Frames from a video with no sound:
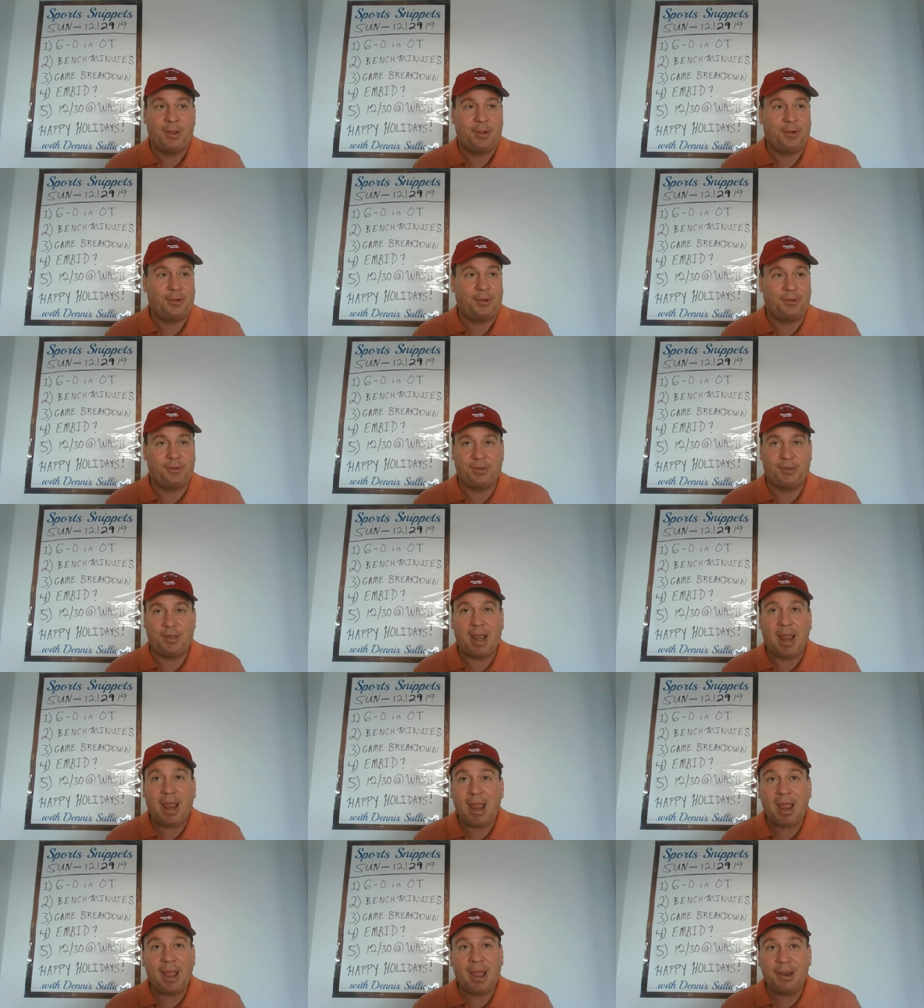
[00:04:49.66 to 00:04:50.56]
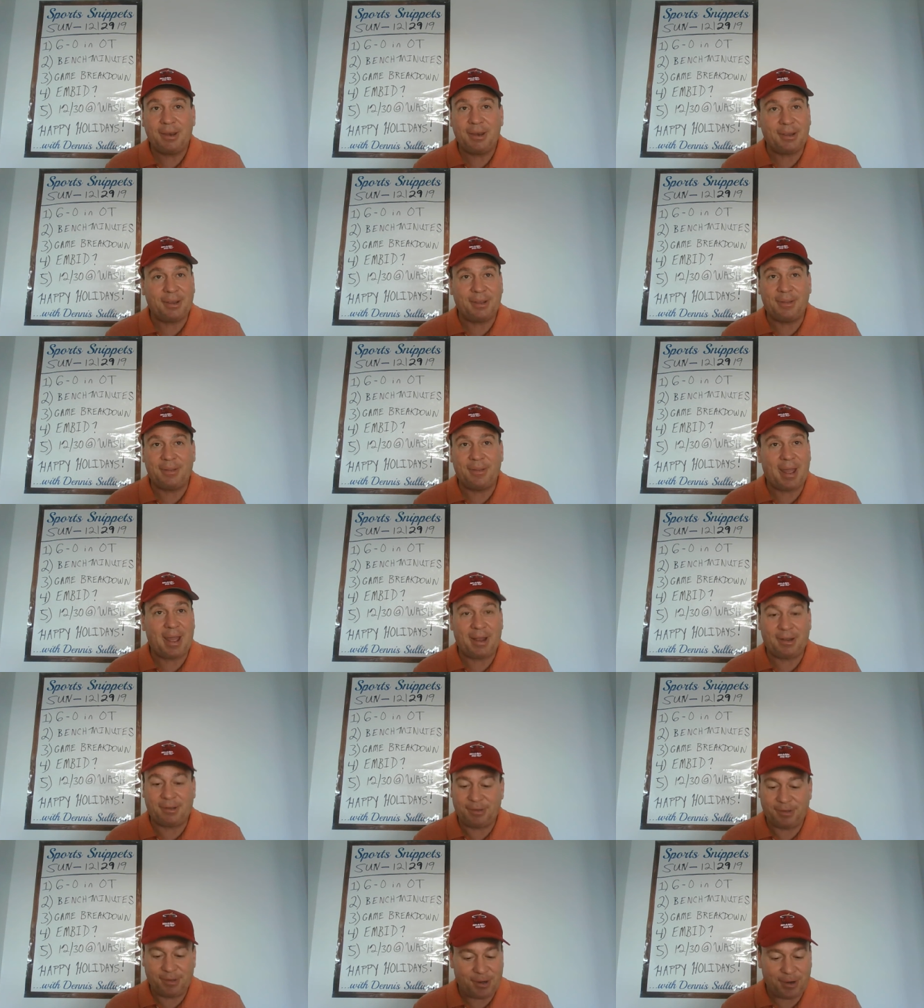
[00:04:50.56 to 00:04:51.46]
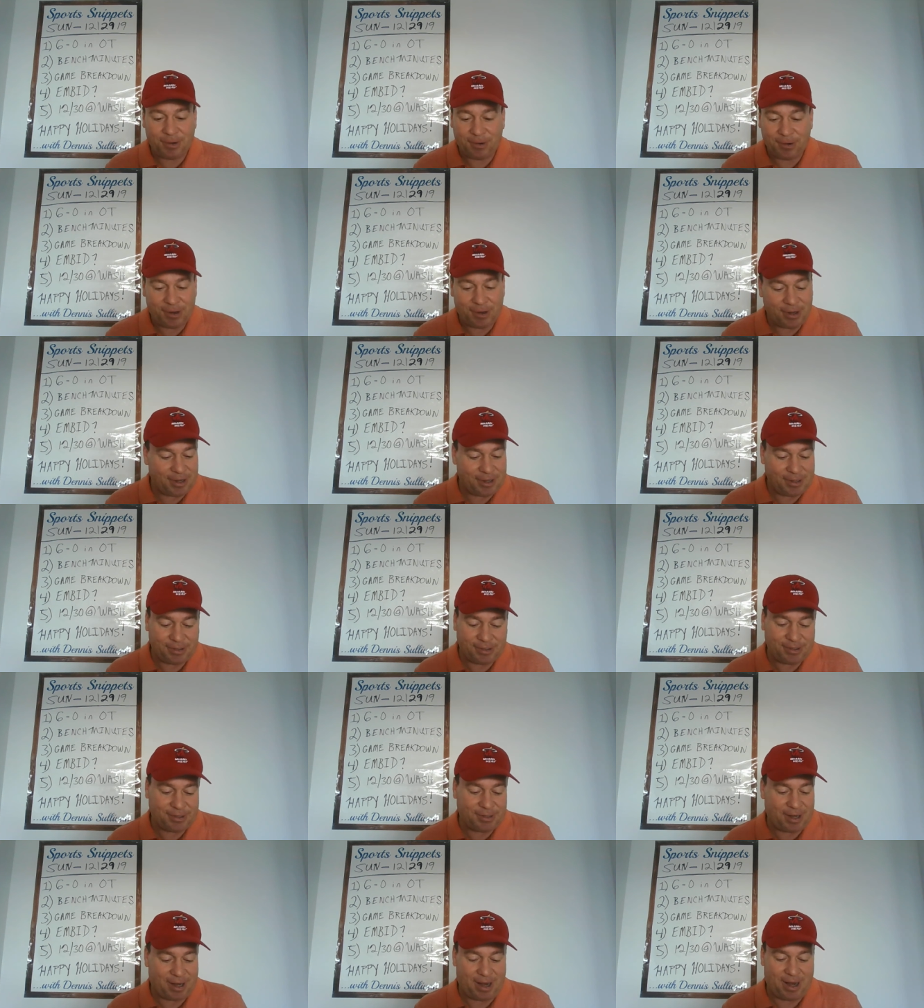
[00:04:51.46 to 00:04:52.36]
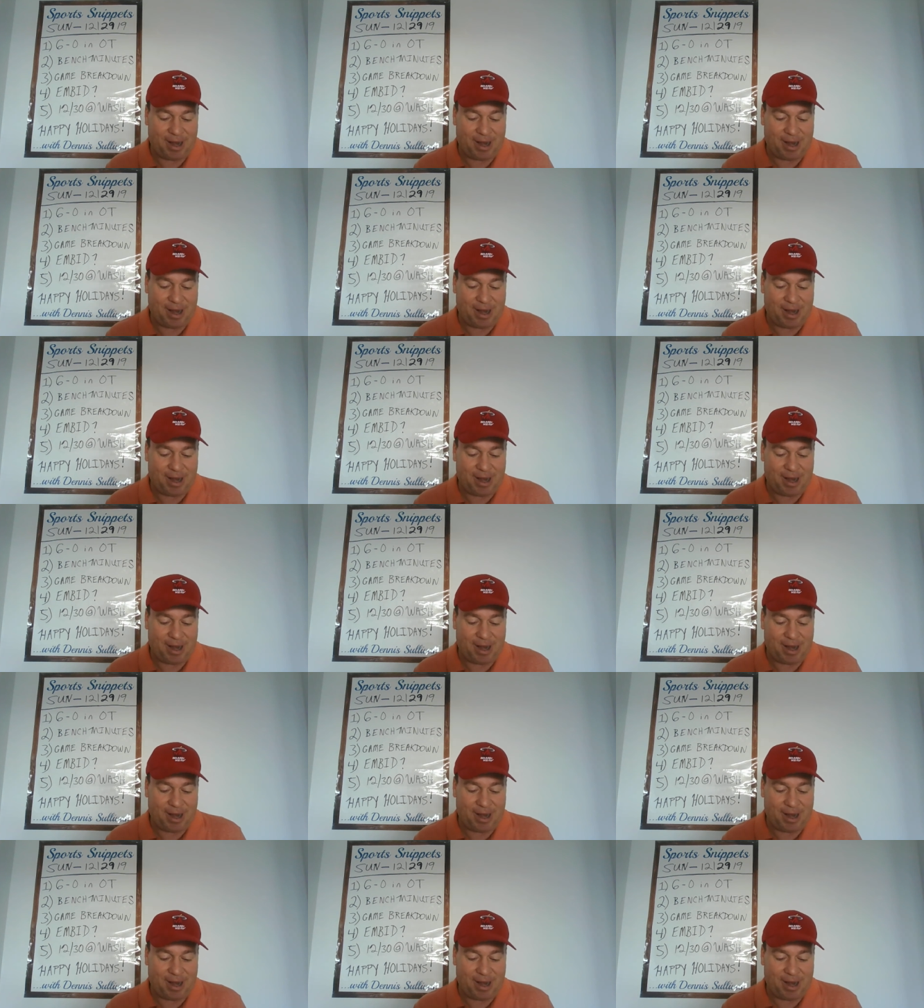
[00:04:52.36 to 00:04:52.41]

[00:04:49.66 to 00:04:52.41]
could stand in that series,